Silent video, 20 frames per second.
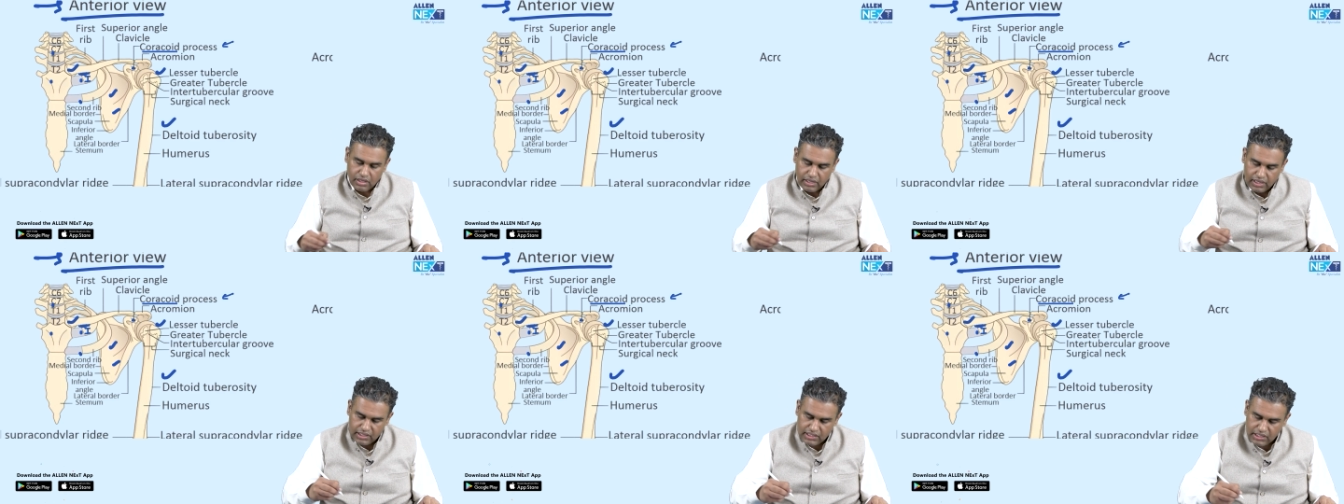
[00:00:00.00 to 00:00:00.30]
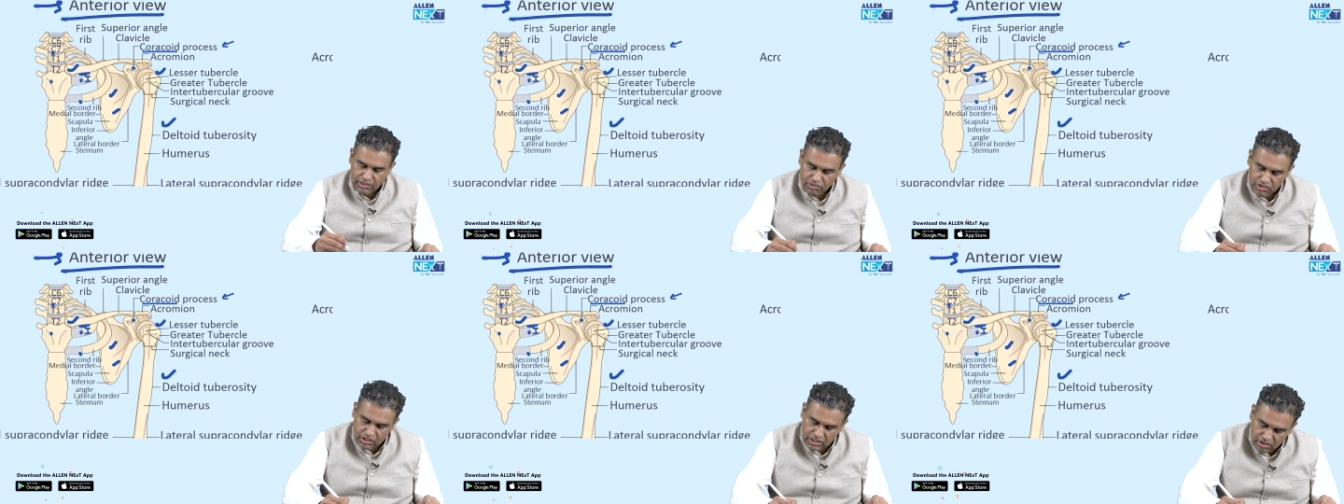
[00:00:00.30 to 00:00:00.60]
And
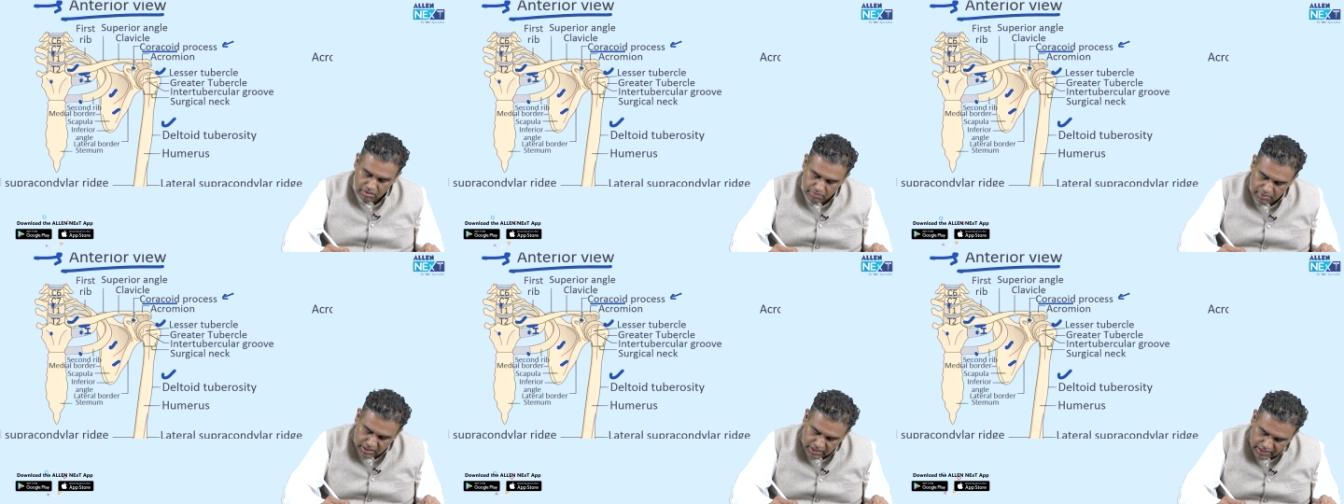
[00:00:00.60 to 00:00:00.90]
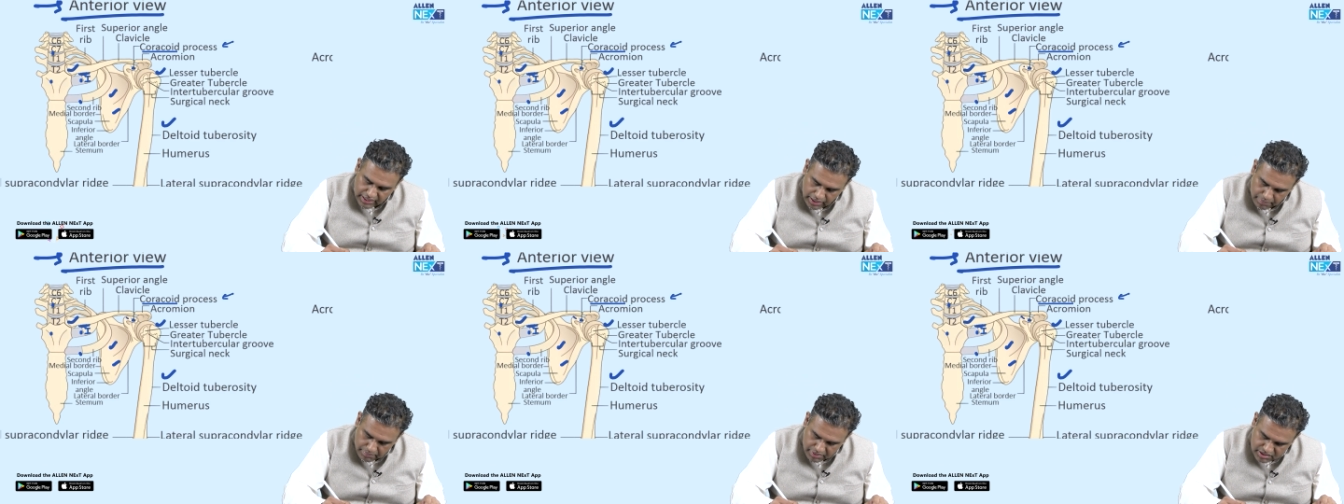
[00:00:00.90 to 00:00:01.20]
therefore, there will be
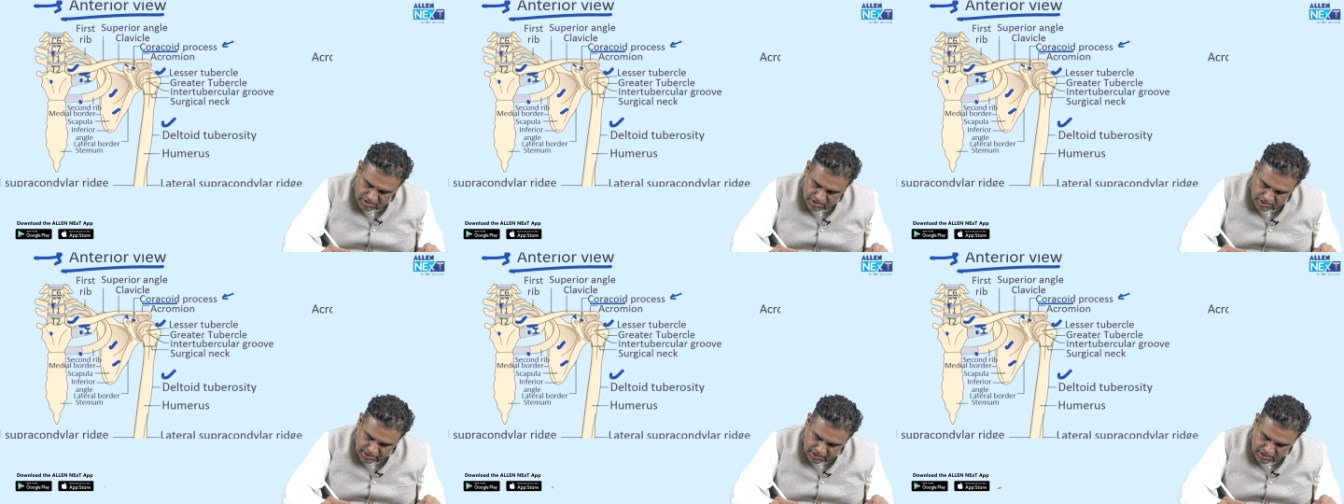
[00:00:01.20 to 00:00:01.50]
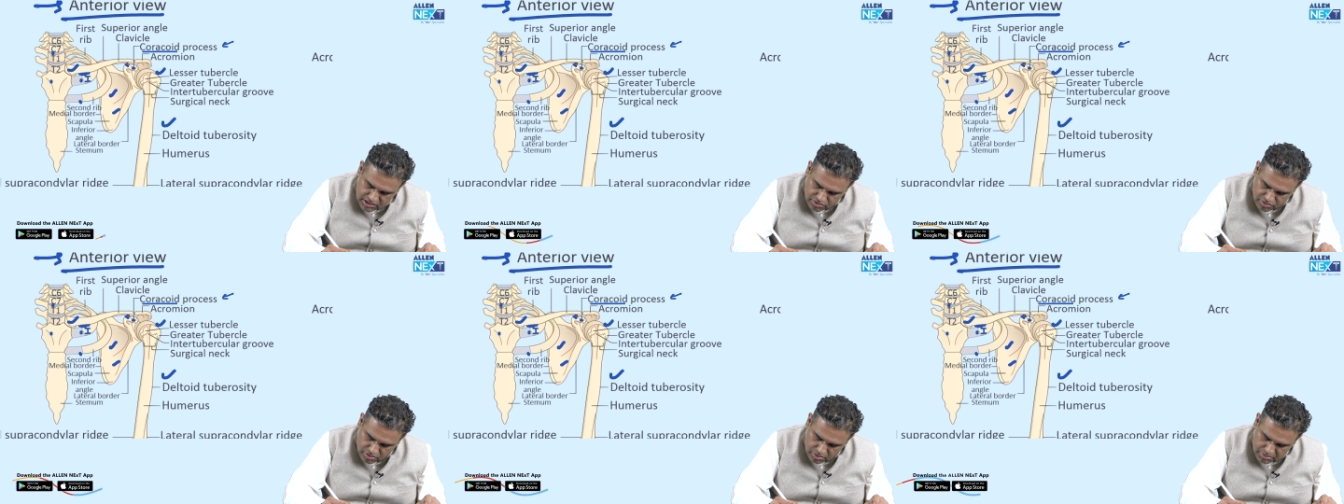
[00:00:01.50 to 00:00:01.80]
ligaments
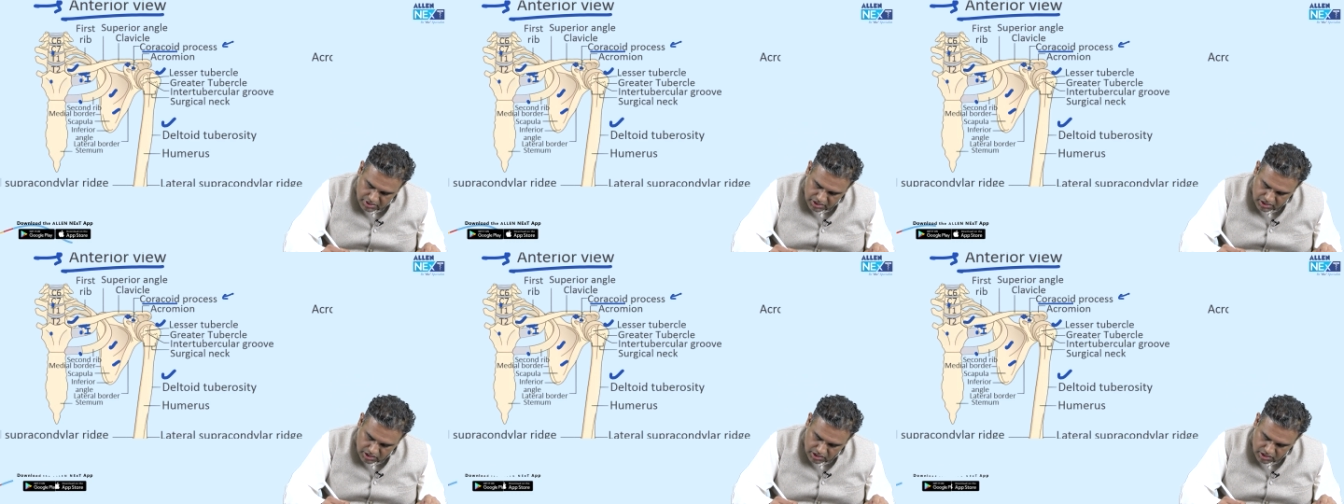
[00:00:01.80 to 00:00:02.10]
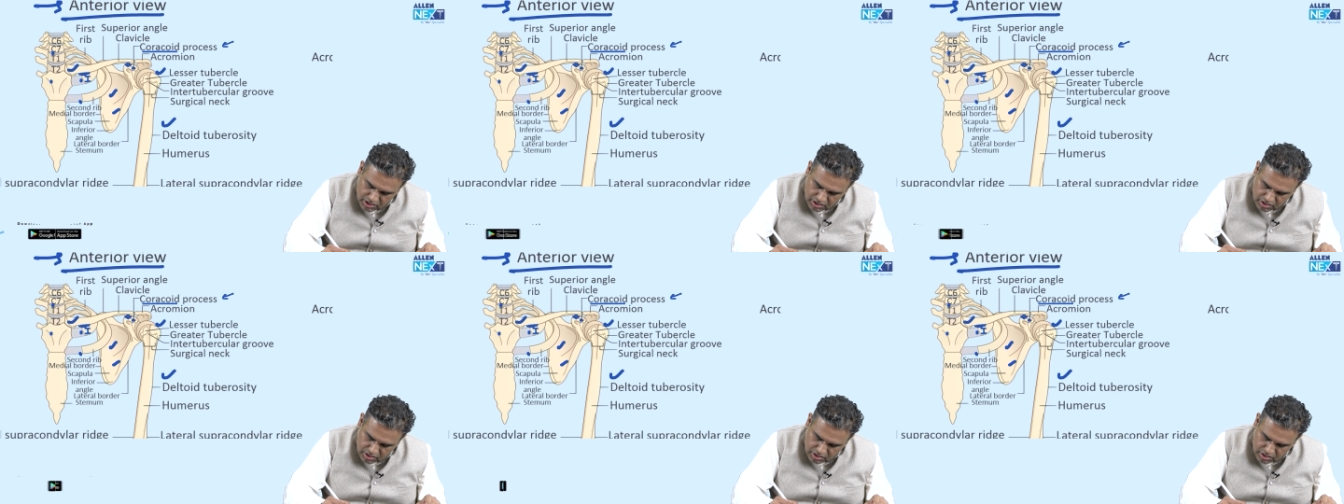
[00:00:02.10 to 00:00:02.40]
attached from the
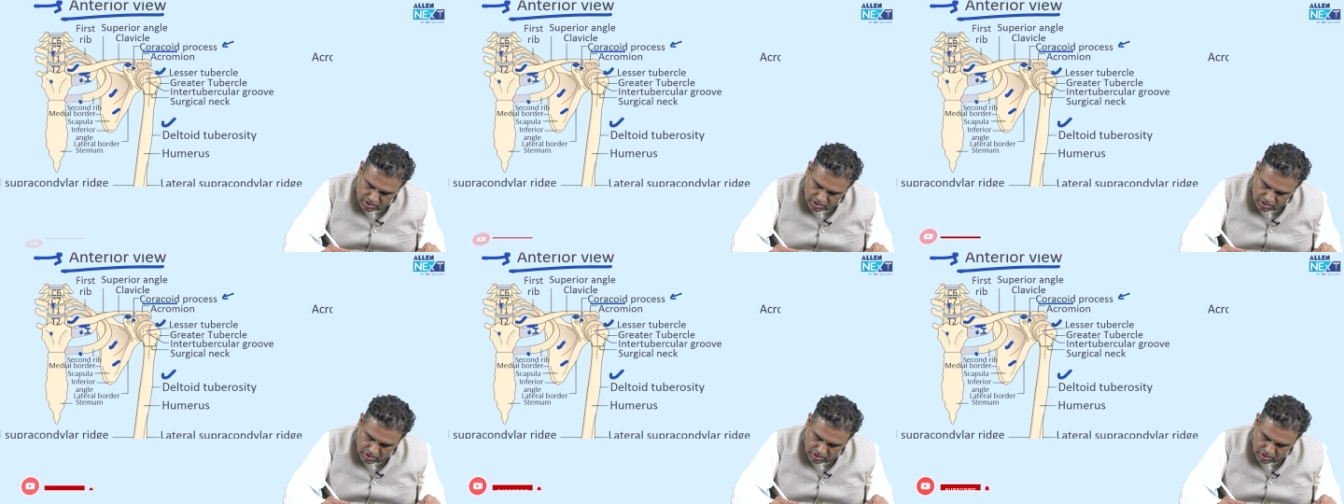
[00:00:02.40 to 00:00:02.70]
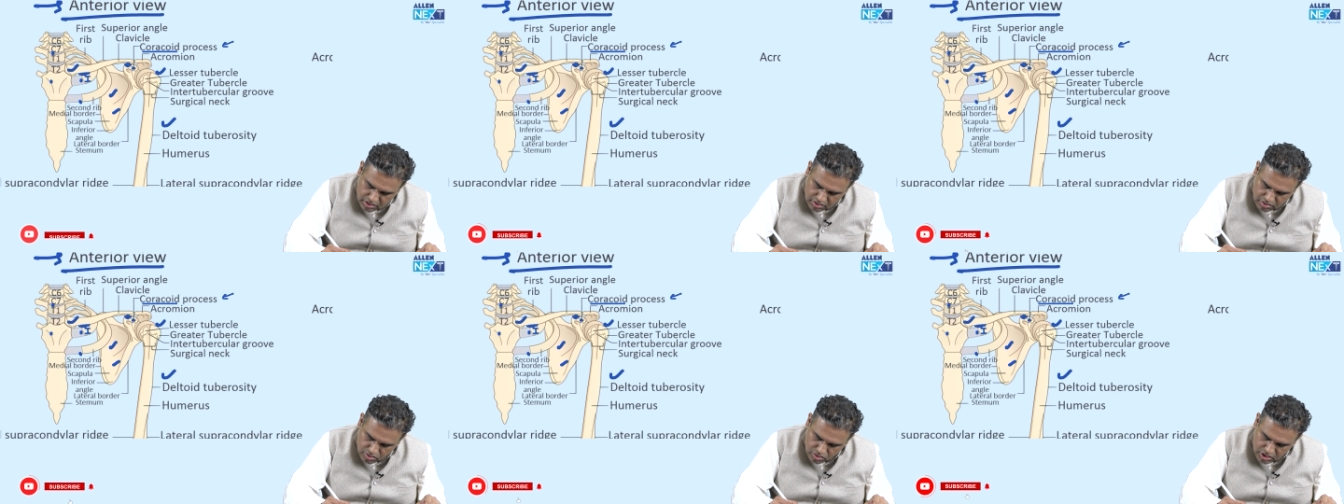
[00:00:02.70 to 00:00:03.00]

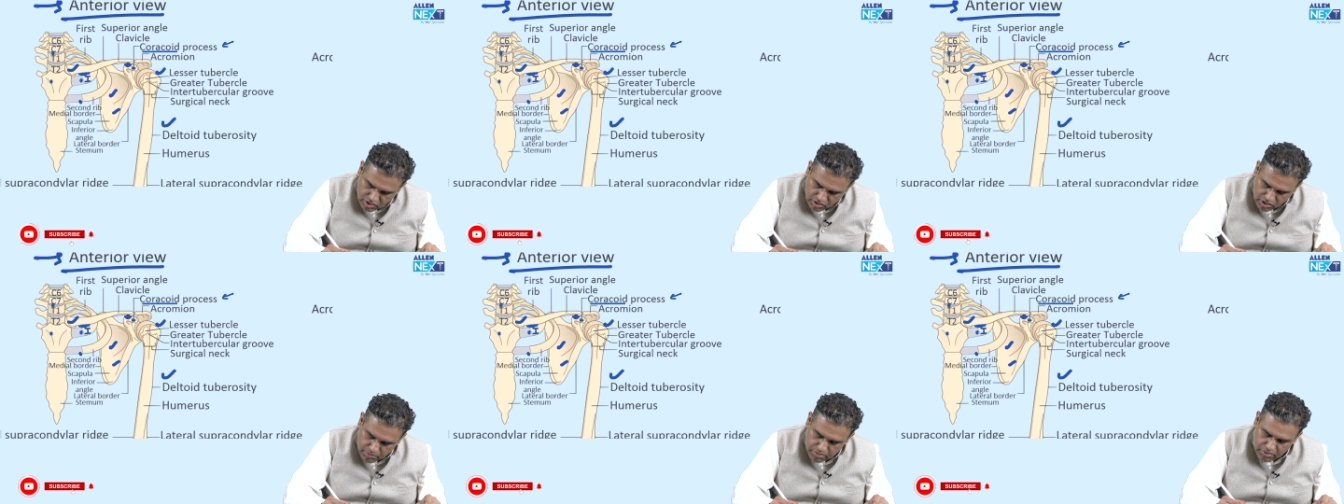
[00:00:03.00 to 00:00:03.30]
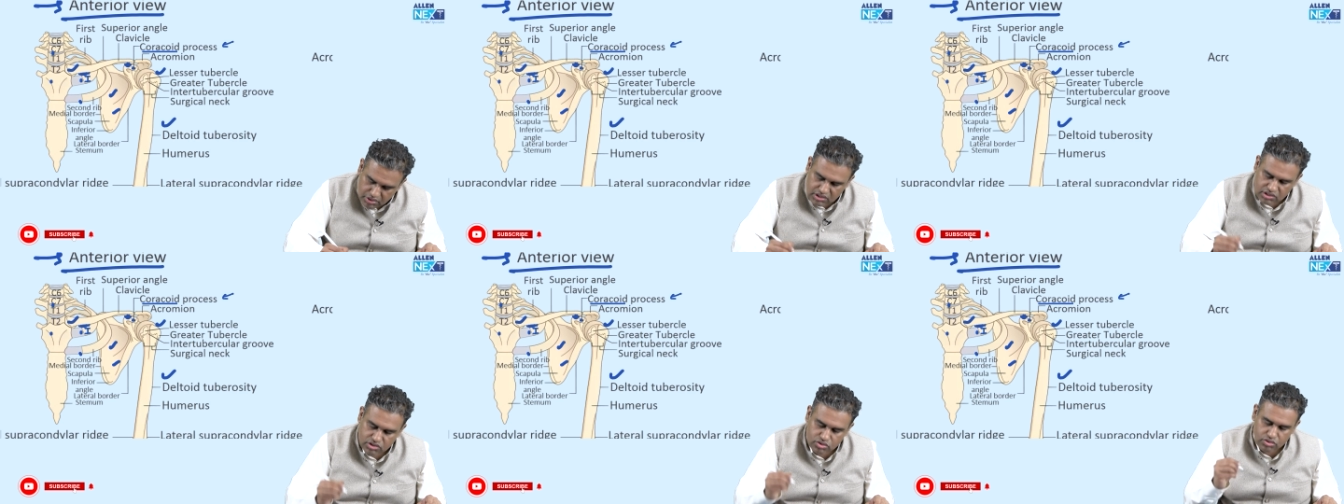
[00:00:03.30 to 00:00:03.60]
coracoid
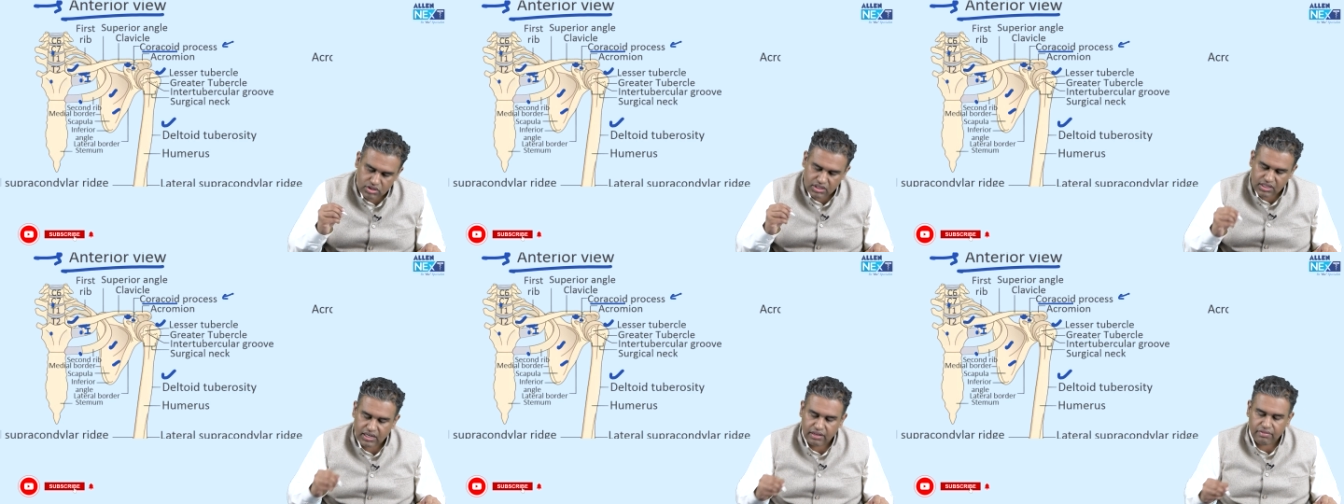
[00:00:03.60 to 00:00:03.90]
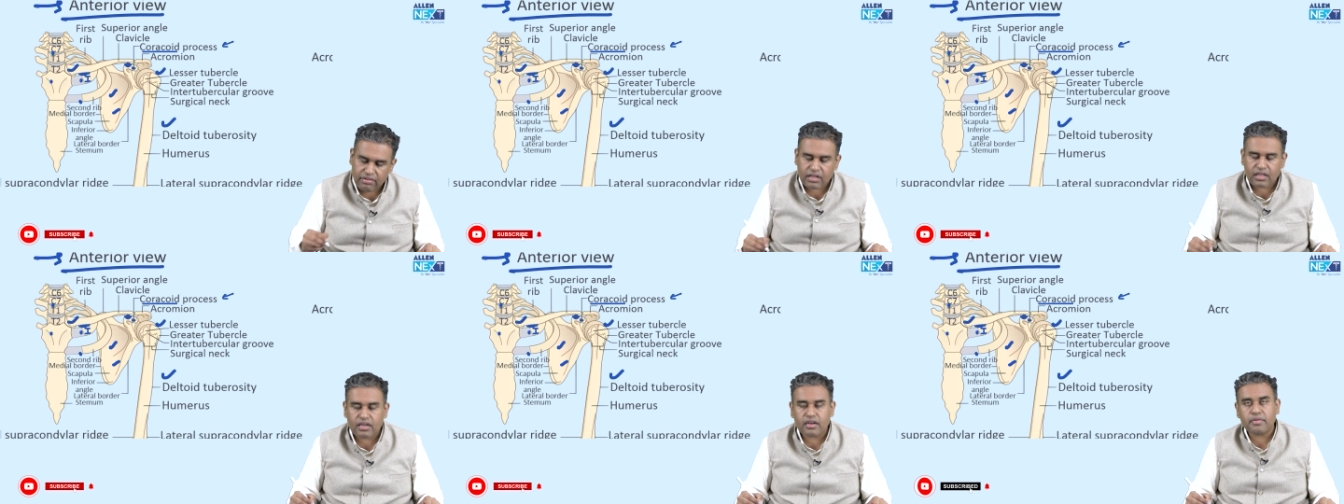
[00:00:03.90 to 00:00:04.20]
process to the
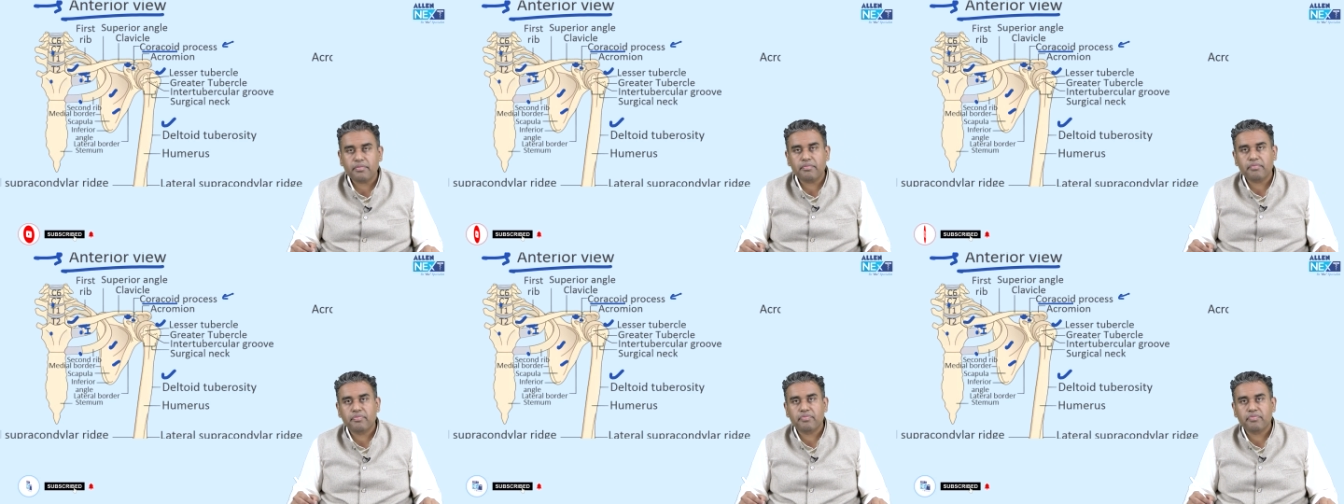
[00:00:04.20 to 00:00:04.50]
clavicle.